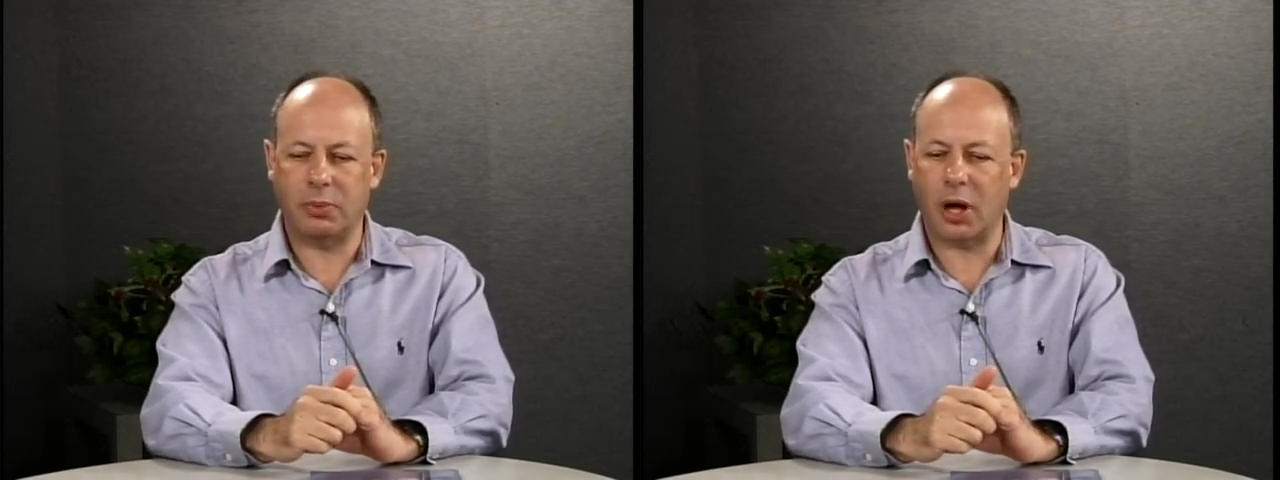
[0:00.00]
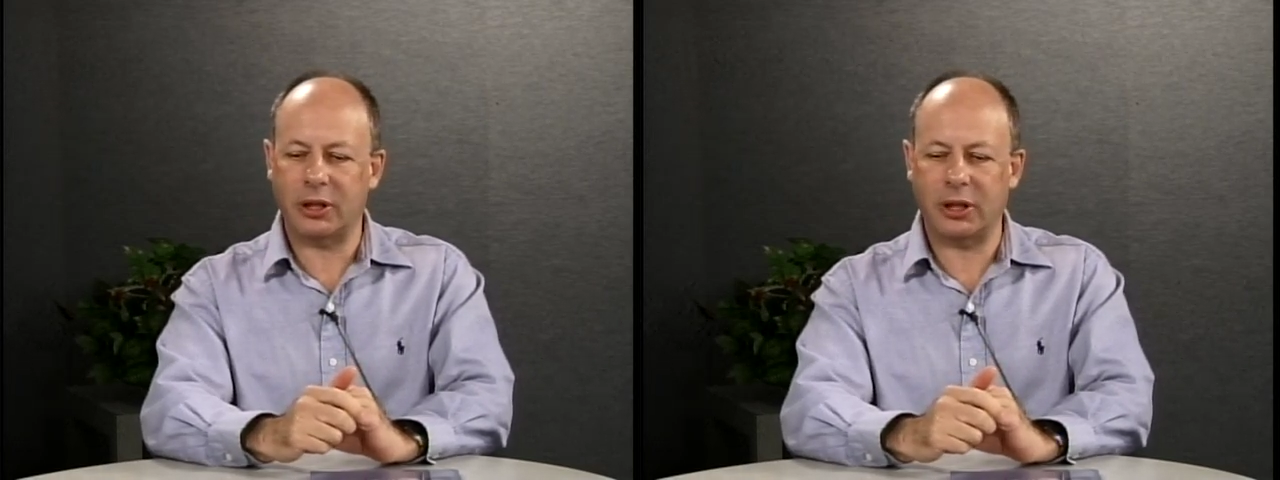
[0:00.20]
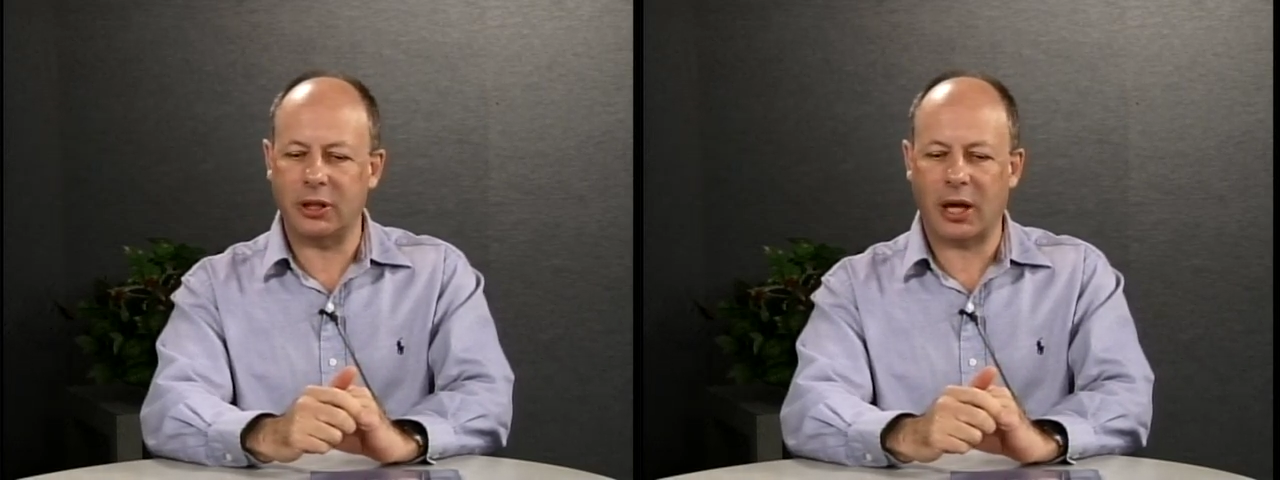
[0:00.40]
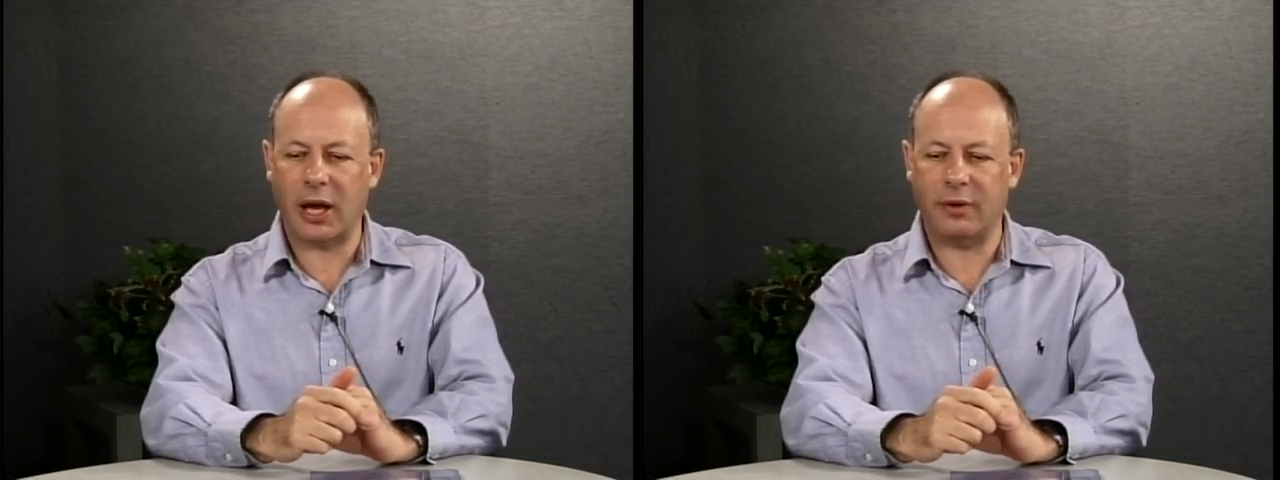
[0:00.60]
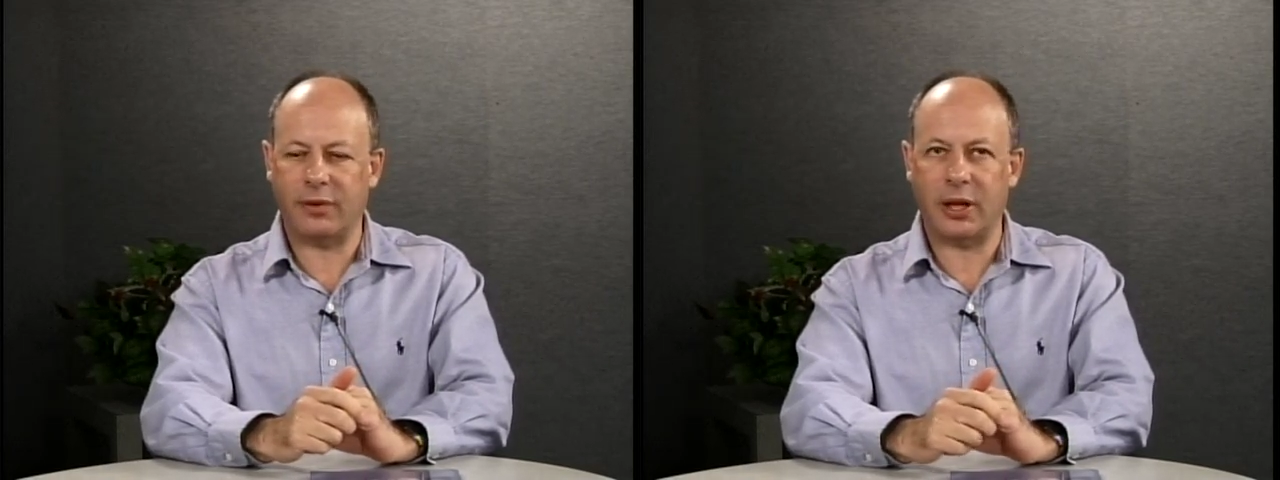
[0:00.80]
but I didn't
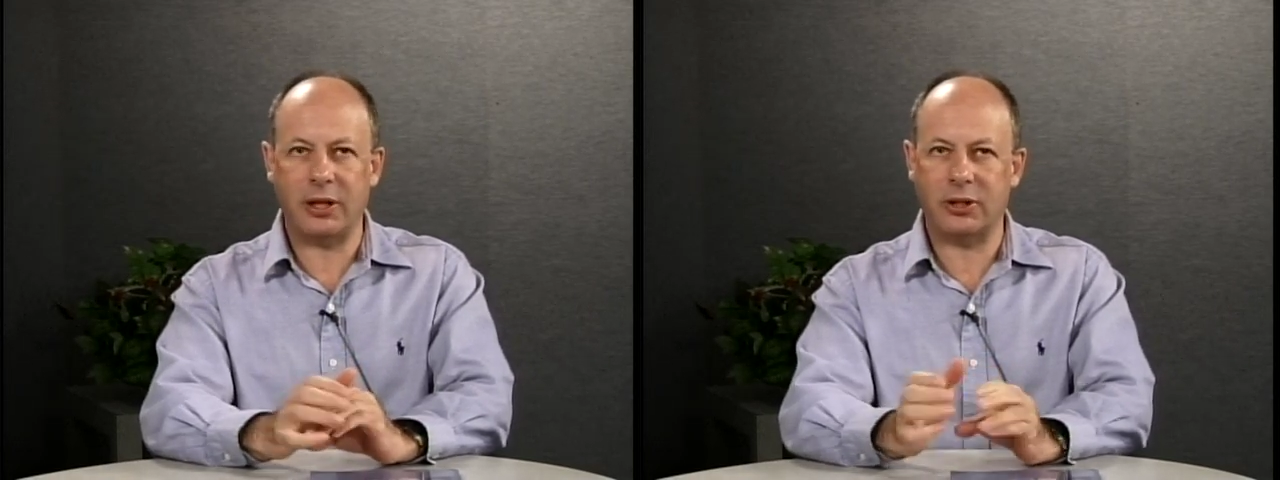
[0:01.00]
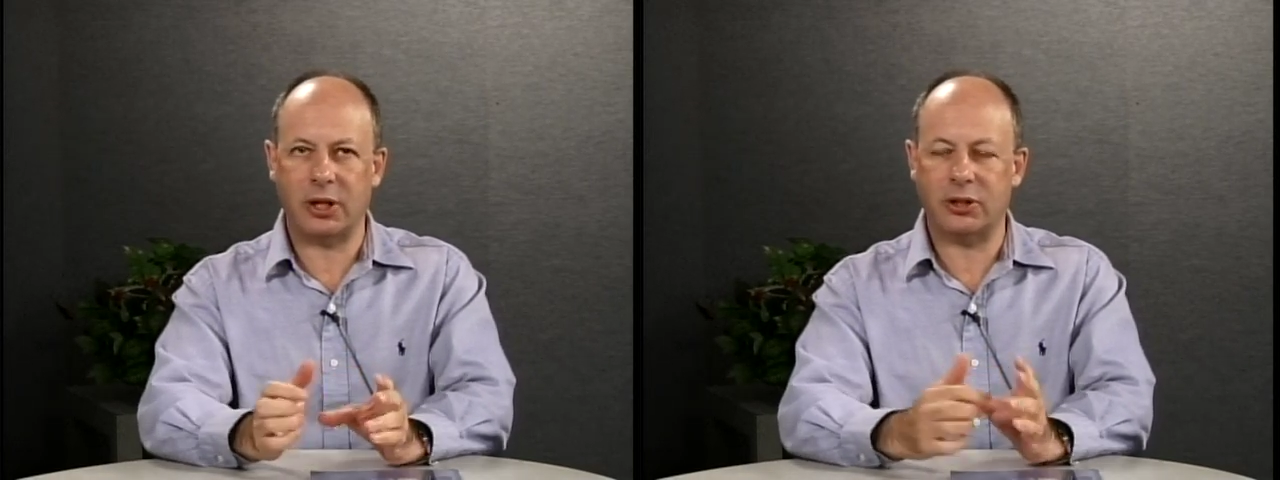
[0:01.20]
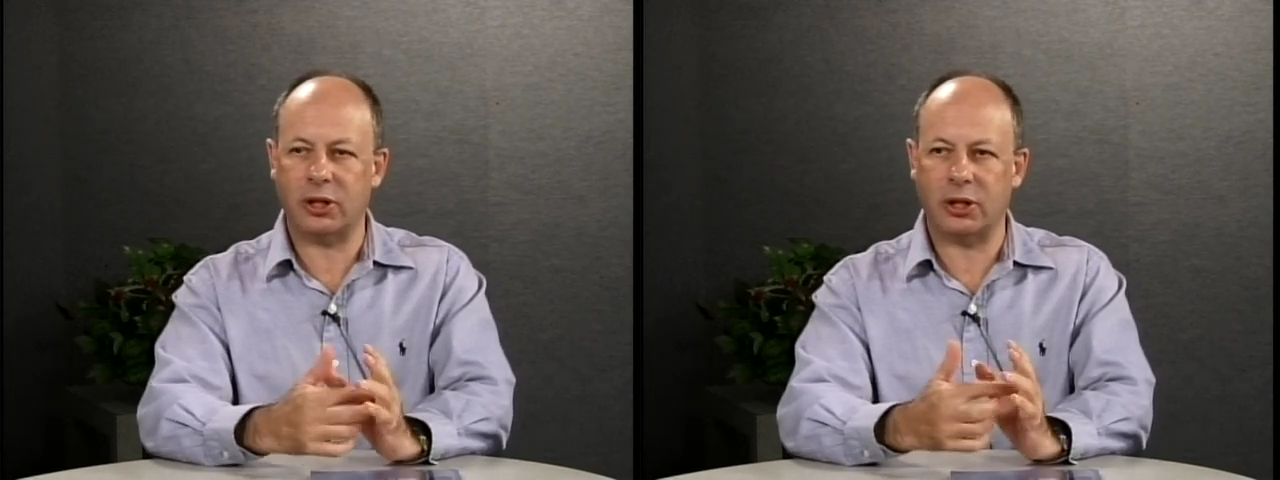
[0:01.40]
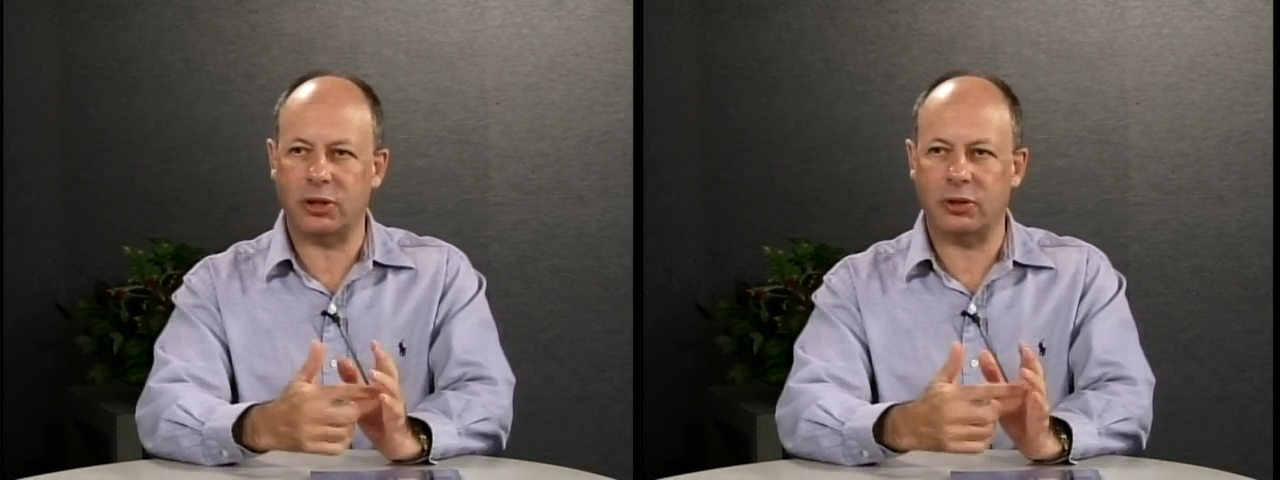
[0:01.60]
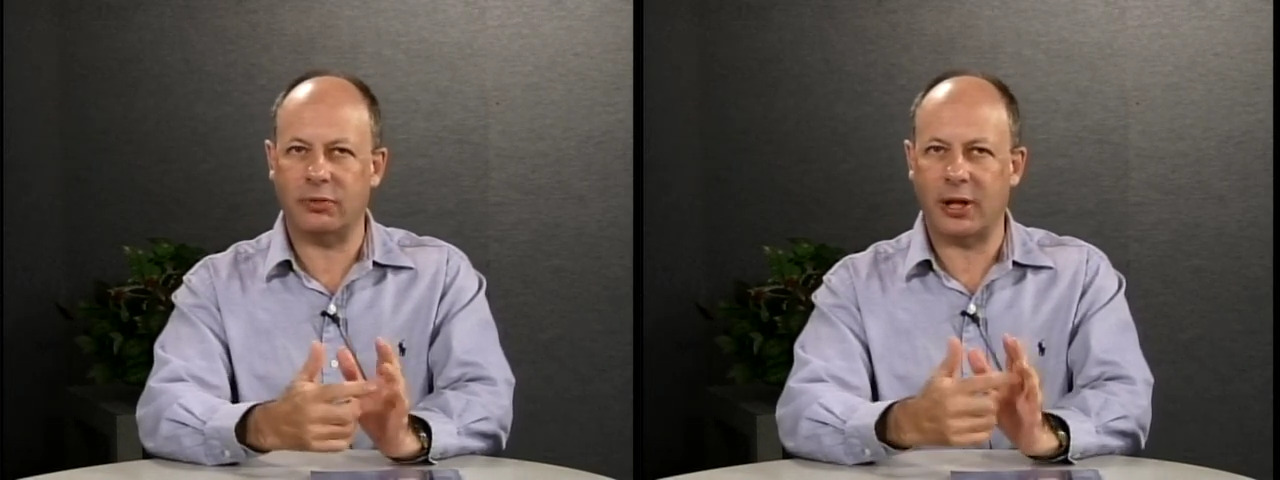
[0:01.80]
have any
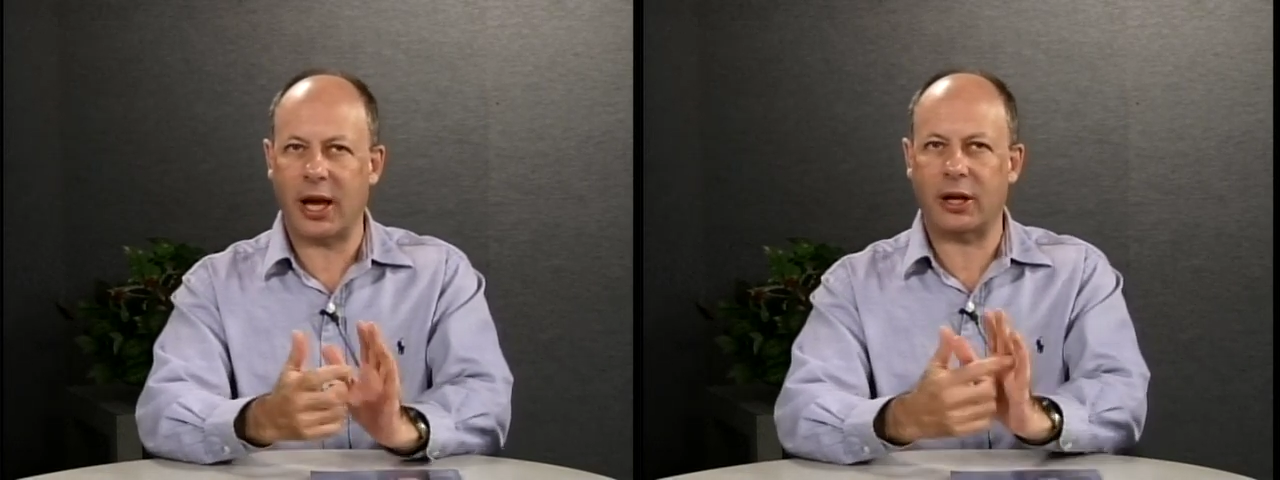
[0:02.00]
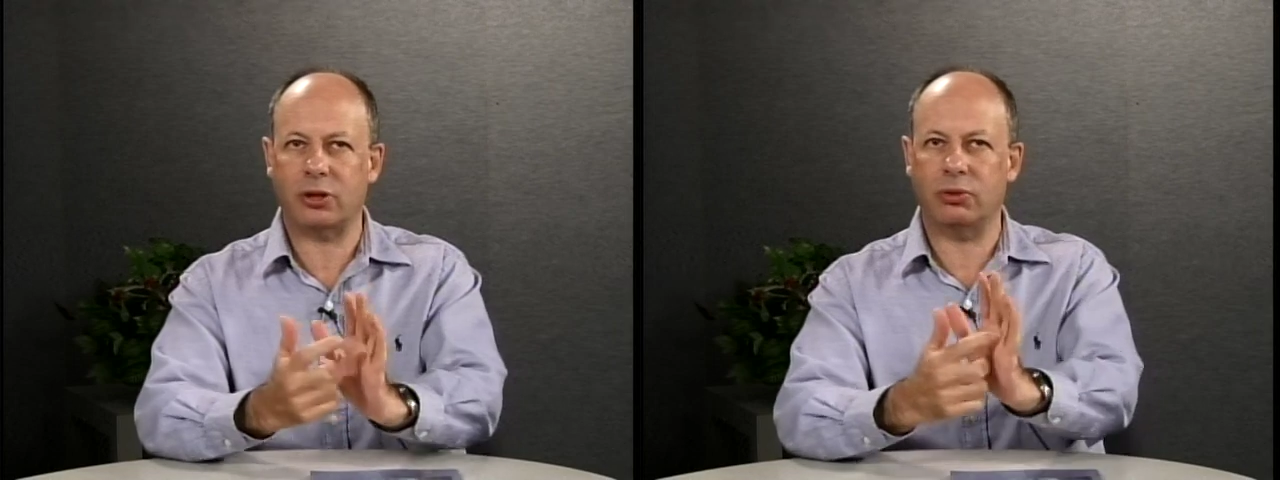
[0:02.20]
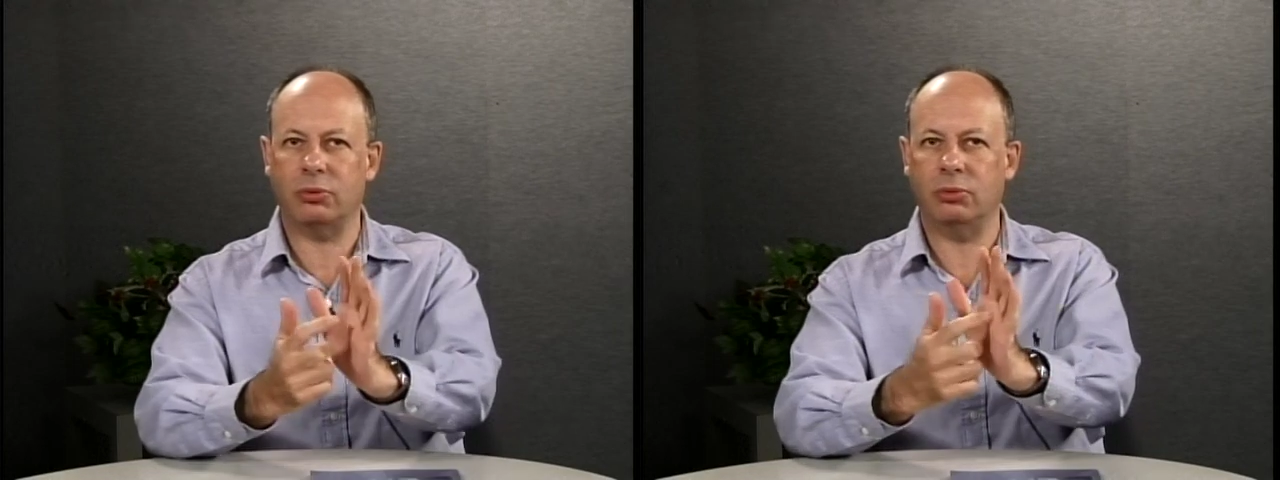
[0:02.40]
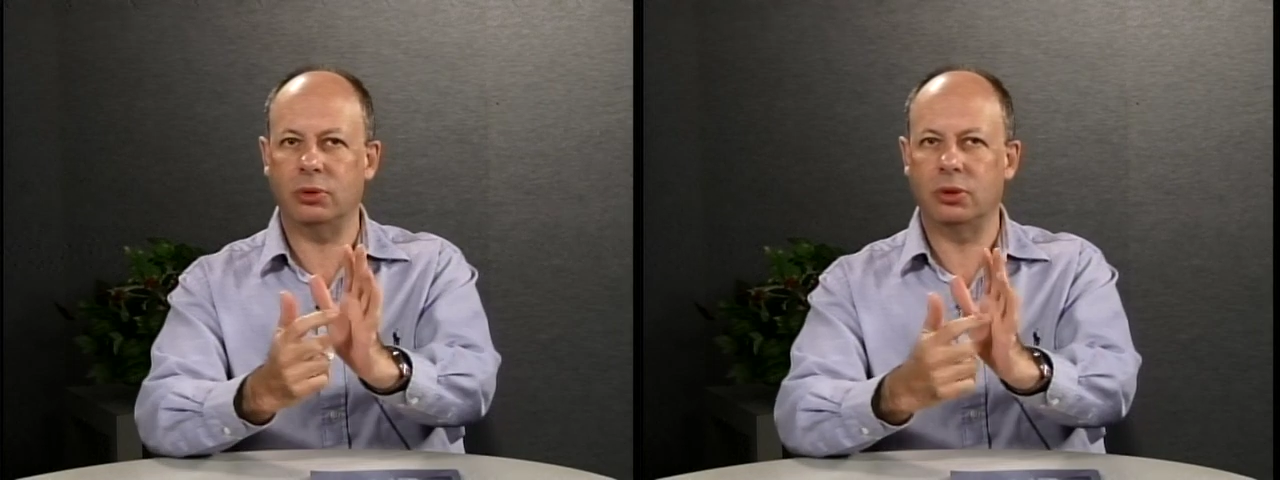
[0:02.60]
sensation of the actual